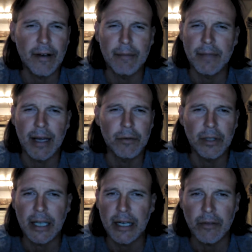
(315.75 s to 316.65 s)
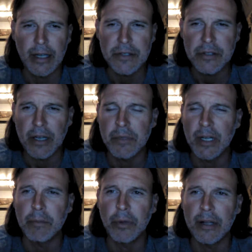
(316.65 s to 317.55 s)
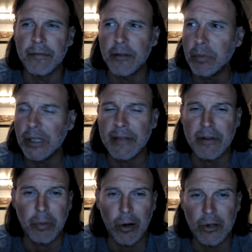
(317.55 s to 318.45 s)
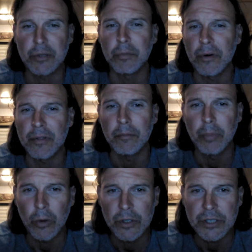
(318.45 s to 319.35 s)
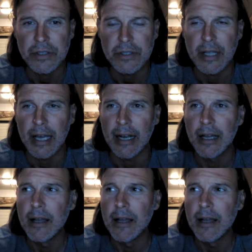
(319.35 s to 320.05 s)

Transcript: I'm not really getting on that subject, but if you believe in partial birth abortions, that